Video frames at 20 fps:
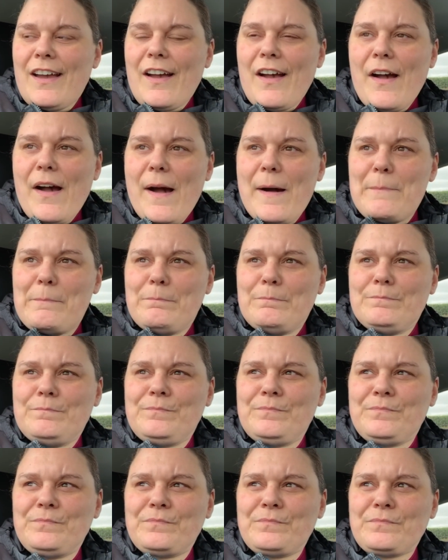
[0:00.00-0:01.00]

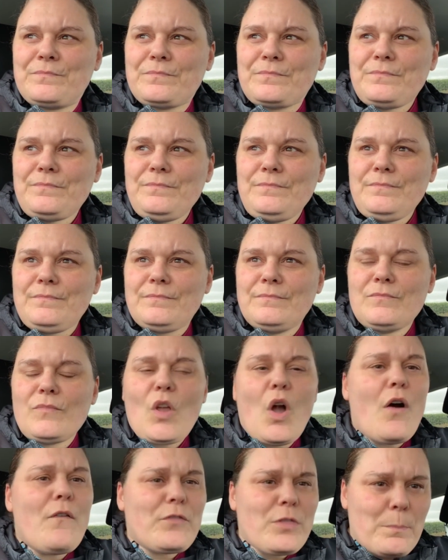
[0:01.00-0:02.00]

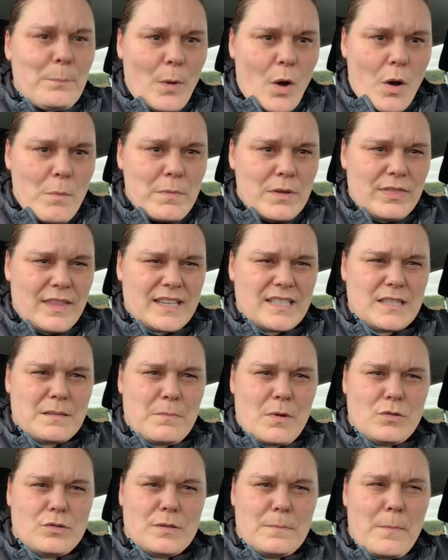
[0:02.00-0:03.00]
Off the bottom, and that's the
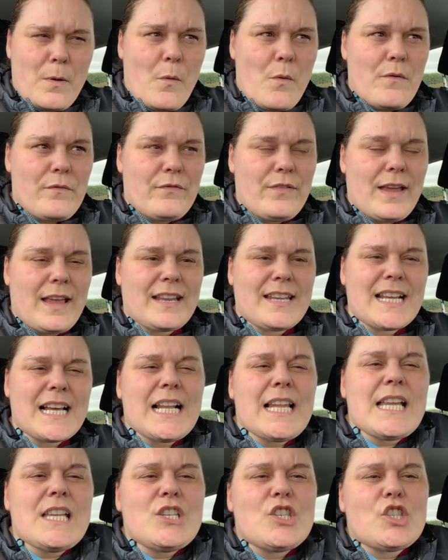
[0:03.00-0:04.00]
most important thing. And a
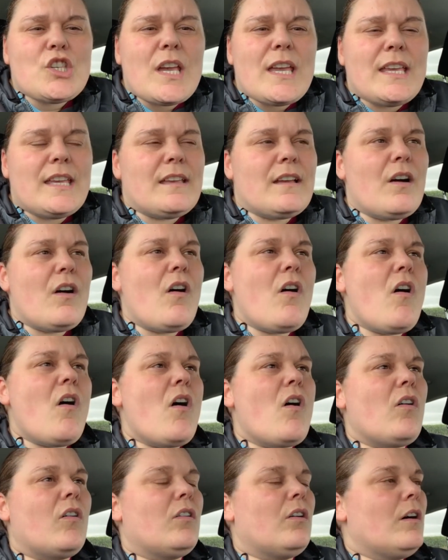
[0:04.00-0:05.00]
clean sheet.
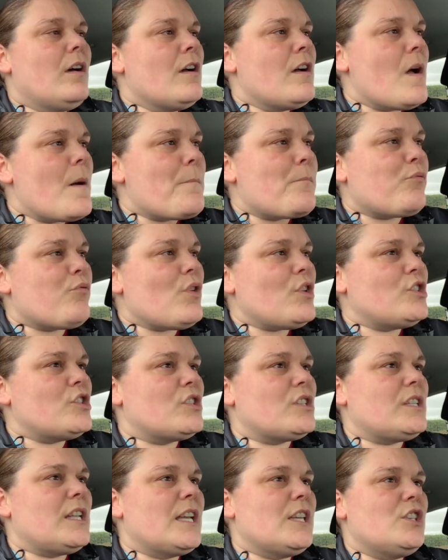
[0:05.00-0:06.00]
Oh, a
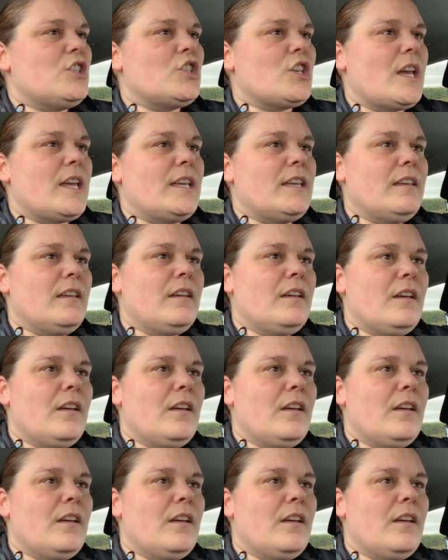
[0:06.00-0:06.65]
precious clean sheet.